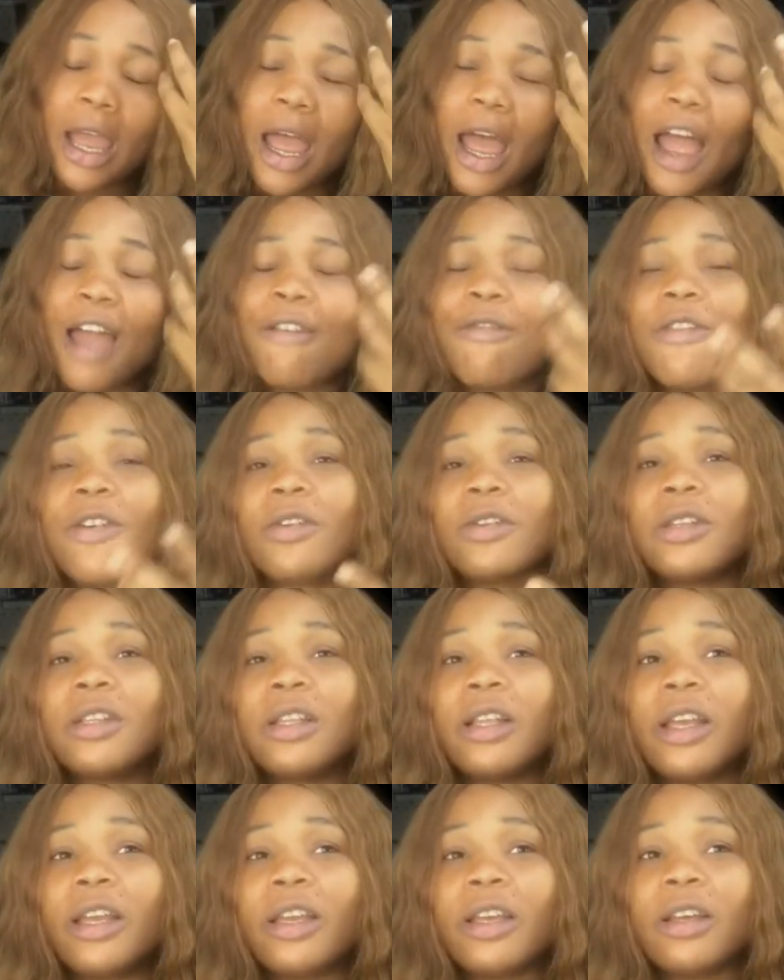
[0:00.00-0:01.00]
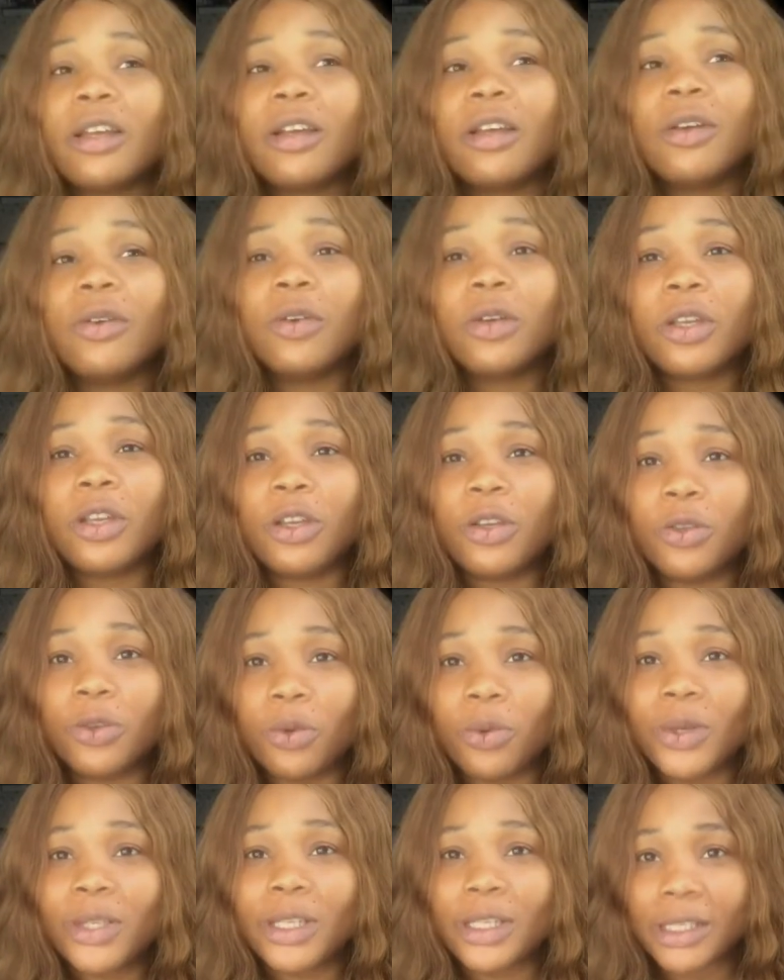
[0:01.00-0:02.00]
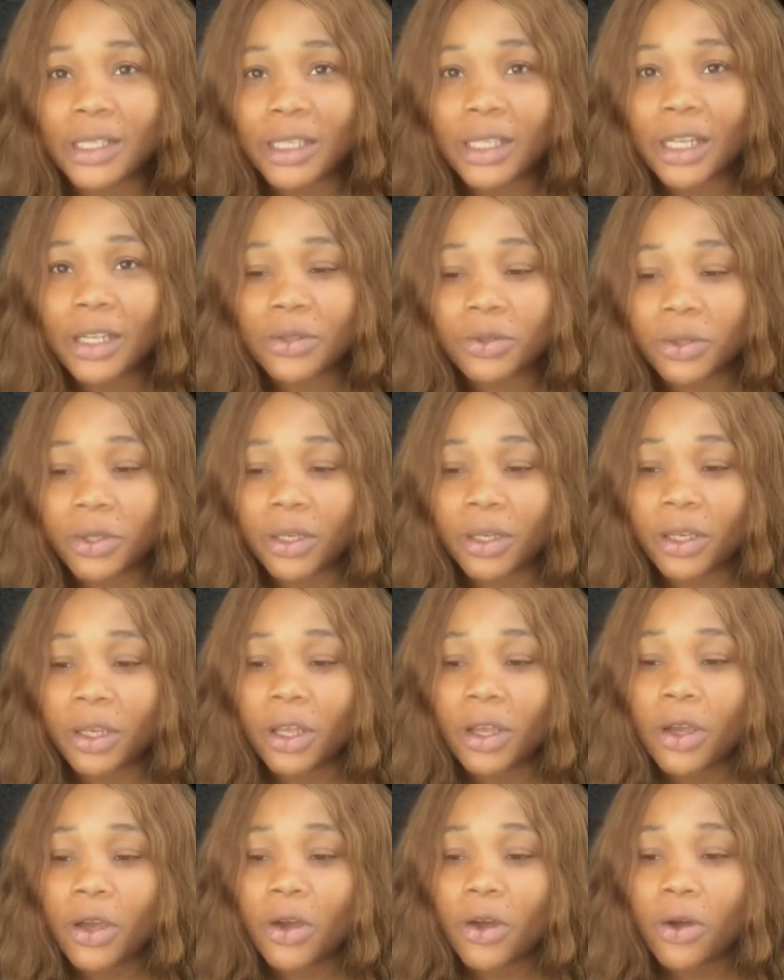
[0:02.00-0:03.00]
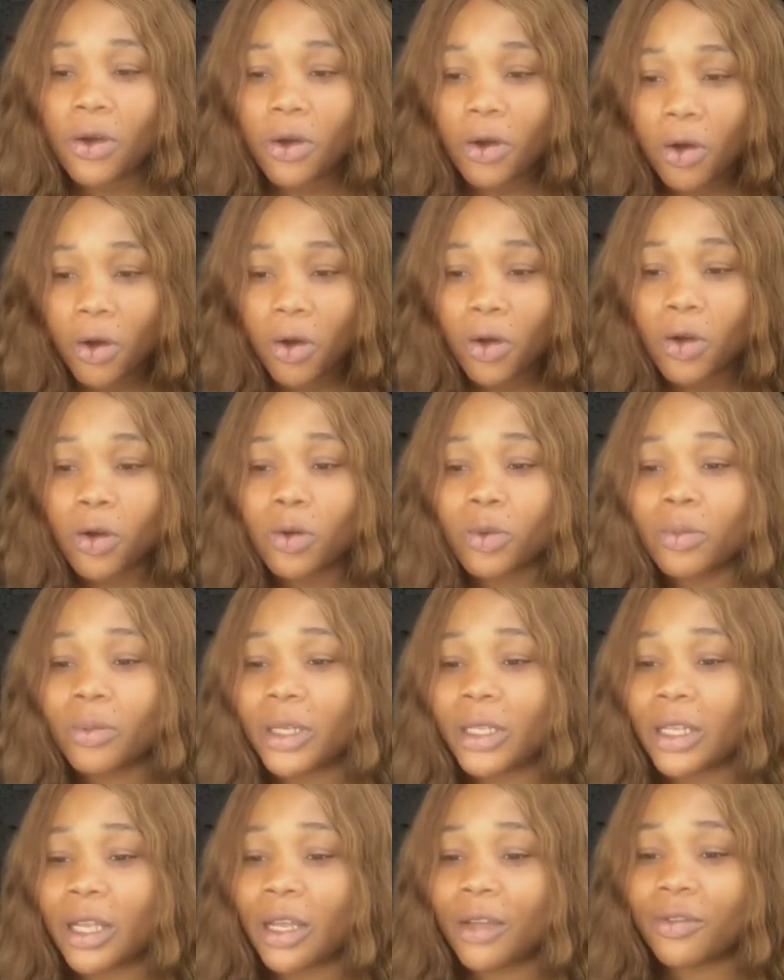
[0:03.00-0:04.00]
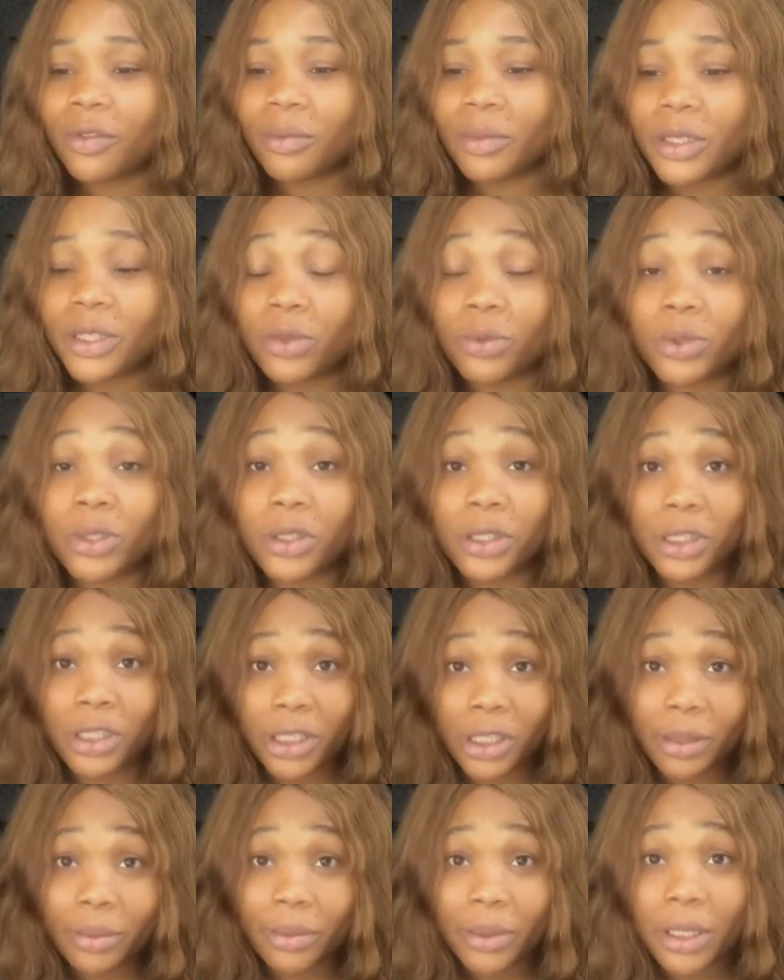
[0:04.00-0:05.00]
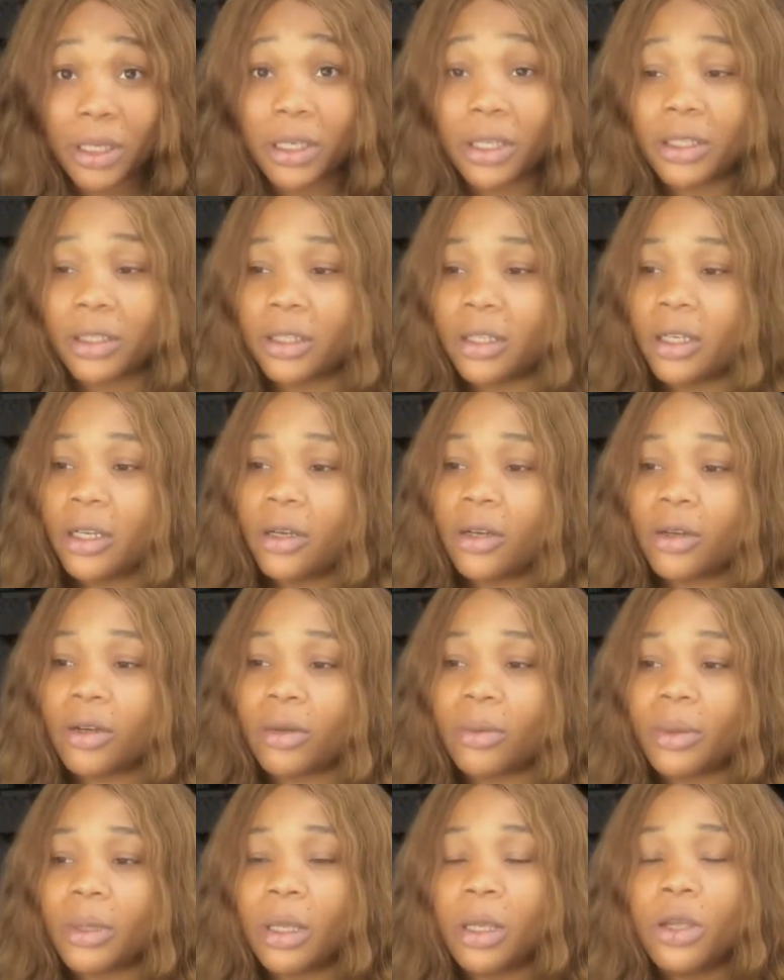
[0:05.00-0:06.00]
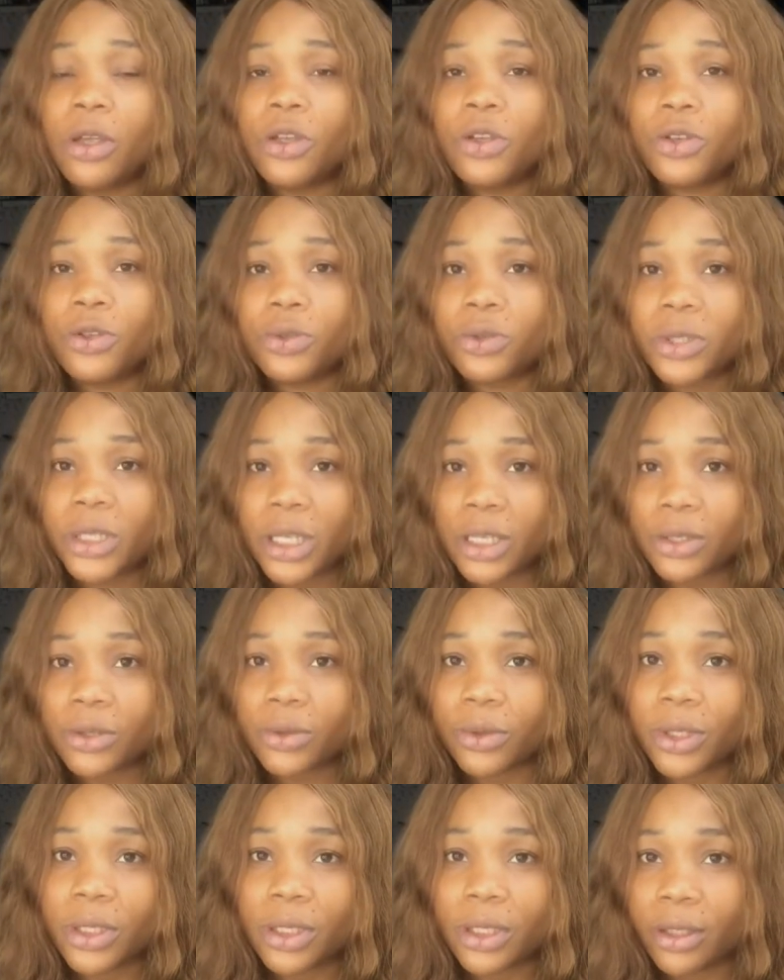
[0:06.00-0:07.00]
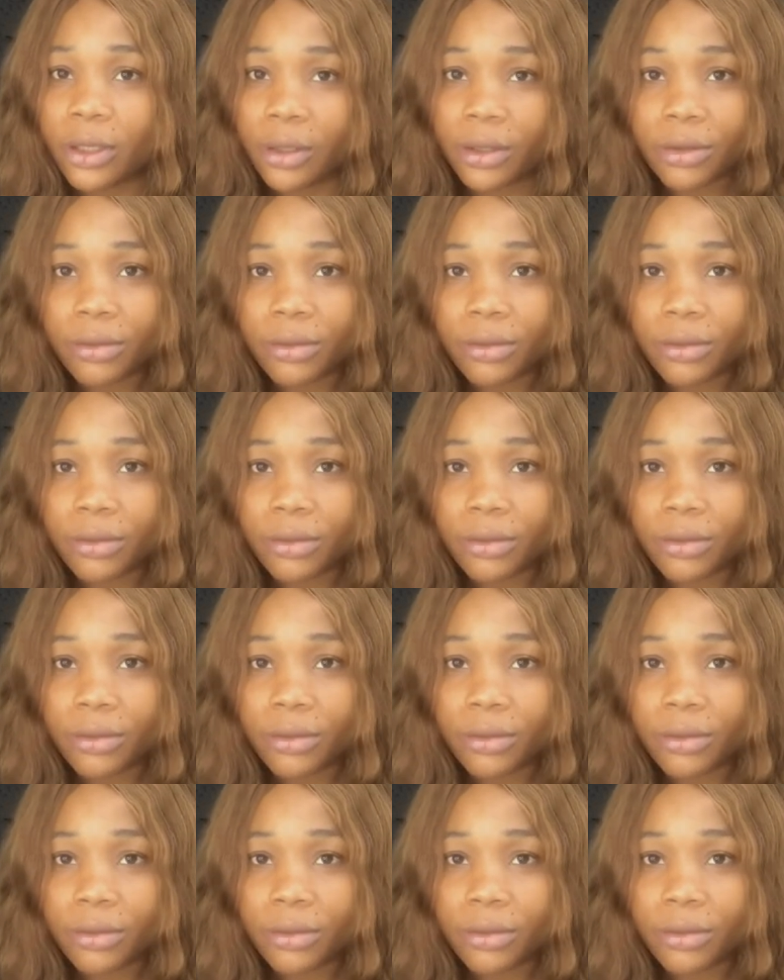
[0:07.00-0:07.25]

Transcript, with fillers: I felt like, okay, you know when they said that, okay, come and have a meeting with the chairman, come and, you know that, okay,